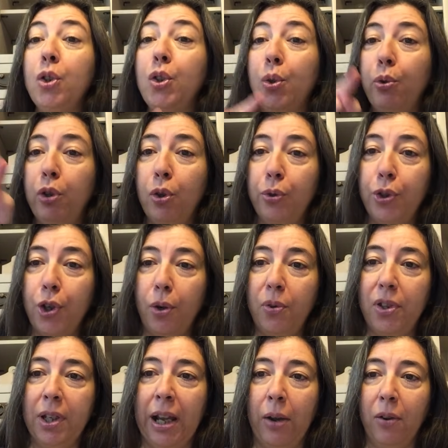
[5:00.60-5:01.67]
to your
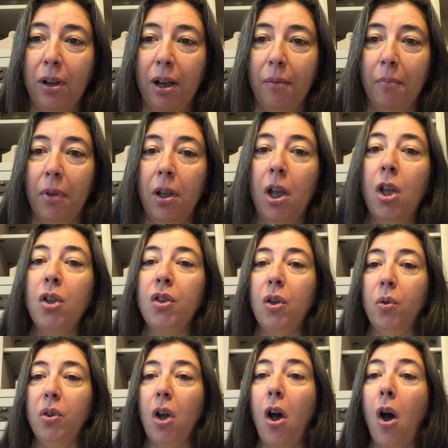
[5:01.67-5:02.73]
chosen outcome. So
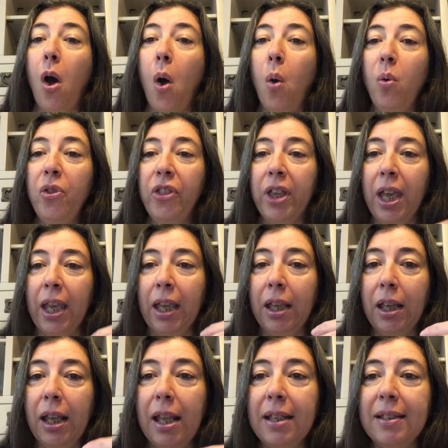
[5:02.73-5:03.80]
the whole
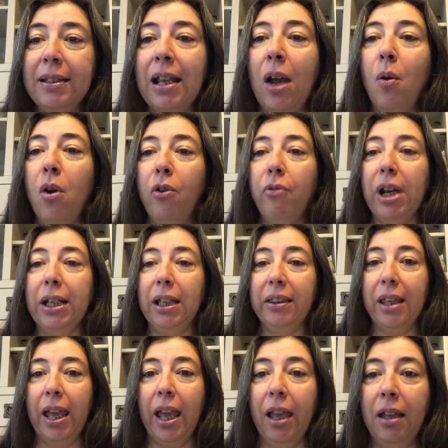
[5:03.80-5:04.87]
thing is now already
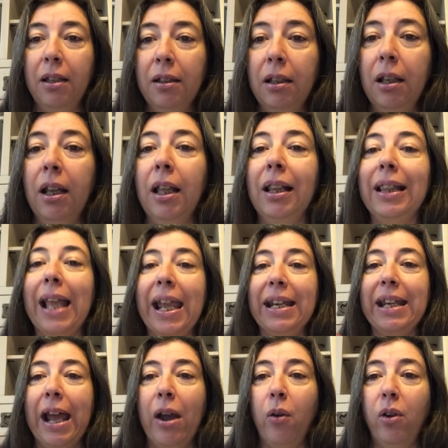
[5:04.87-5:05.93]
there, laid
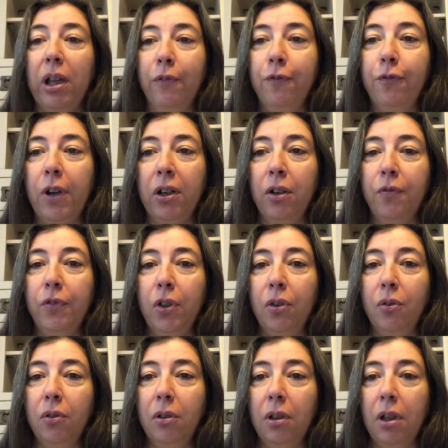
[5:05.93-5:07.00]
out in front of
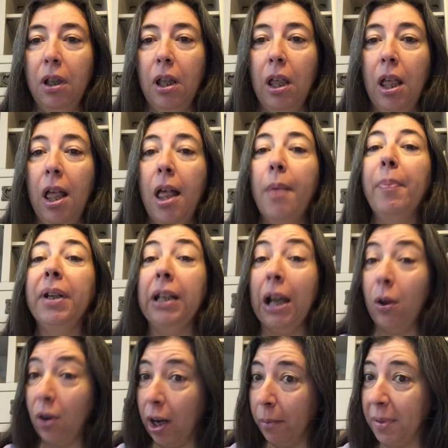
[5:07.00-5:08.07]
you. But
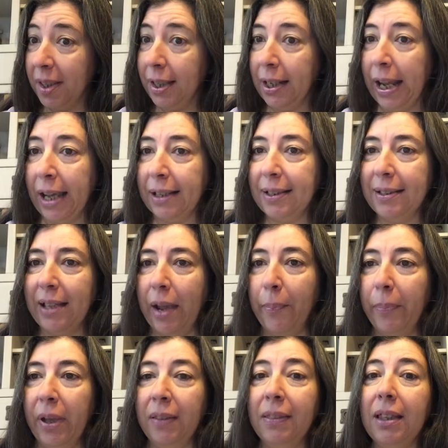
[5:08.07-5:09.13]
now comes the next
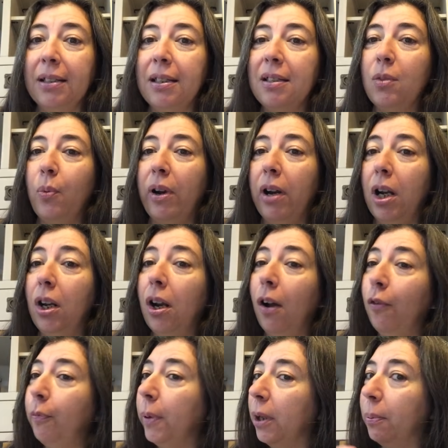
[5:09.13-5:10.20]
step, and this is where a lot
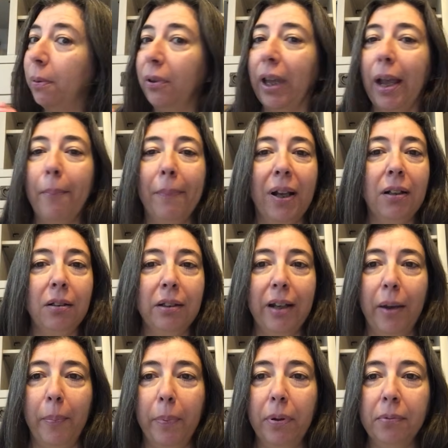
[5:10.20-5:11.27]
of people get muddled
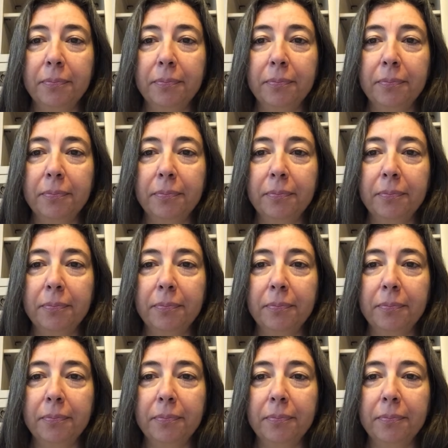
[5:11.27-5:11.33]
up.